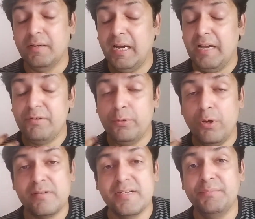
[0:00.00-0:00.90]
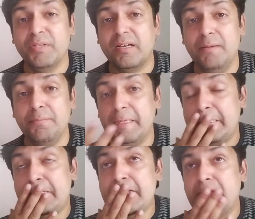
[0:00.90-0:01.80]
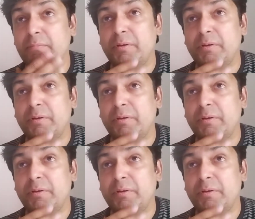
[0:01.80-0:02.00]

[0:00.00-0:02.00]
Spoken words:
I will not name the company, but